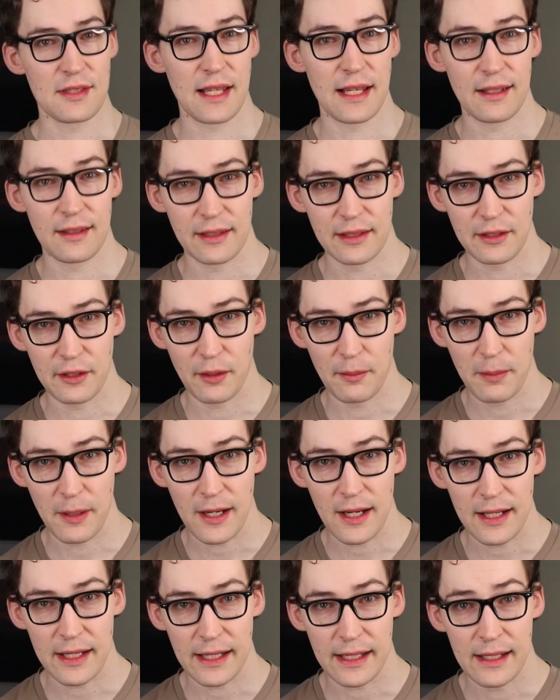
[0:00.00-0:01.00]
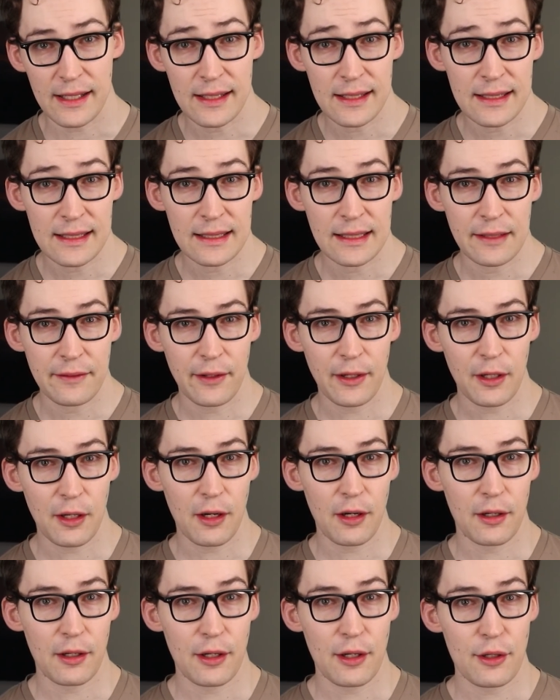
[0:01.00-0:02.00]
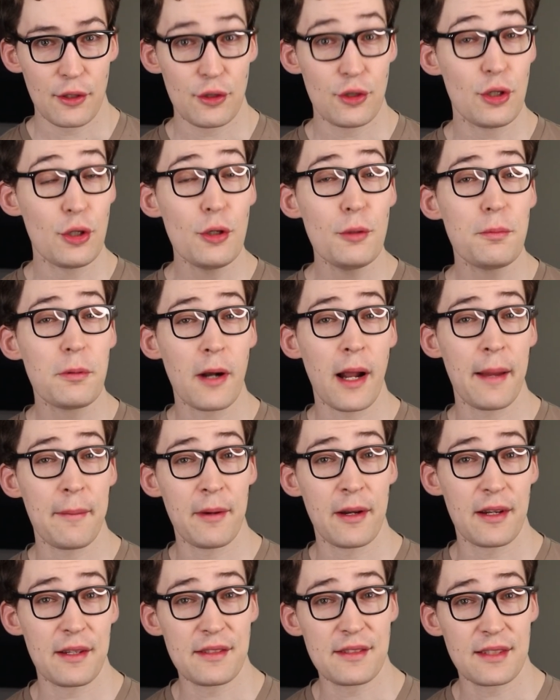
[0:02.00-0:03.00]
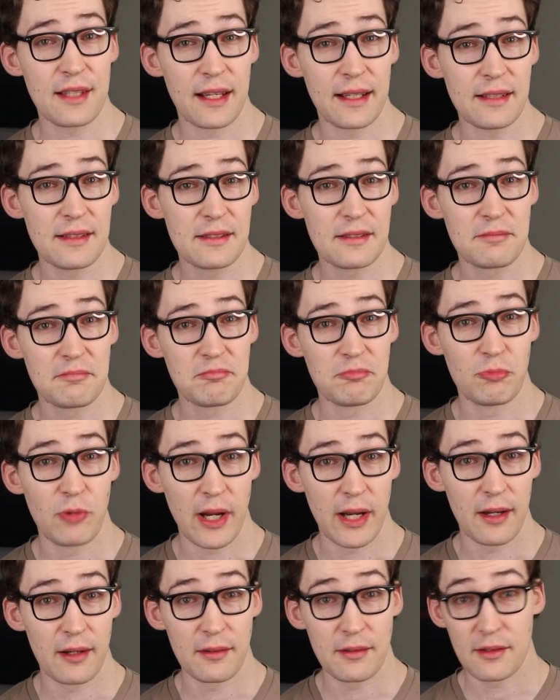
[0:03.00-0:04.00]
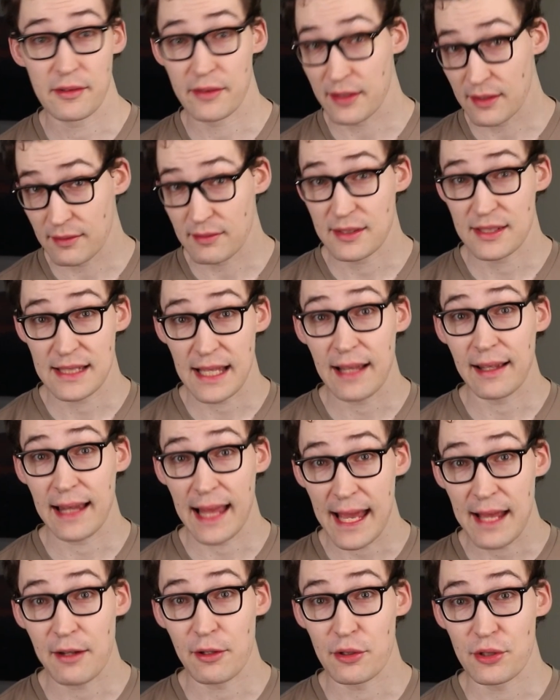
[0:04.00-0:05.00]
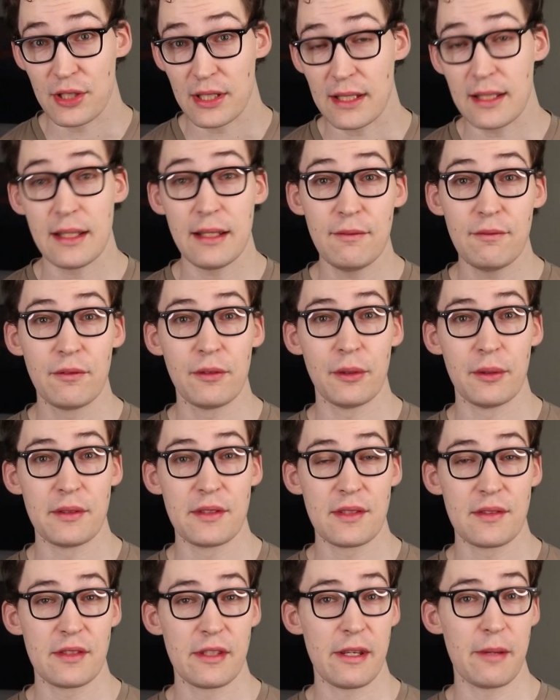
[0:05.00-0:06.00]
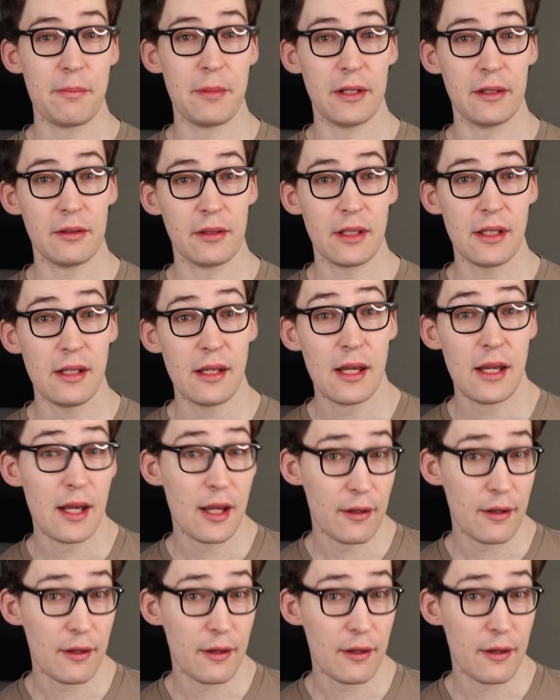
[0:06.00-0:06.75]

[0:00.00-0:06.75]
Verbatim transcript: cell in your body, there are two primary sites where the cell energy influences the ability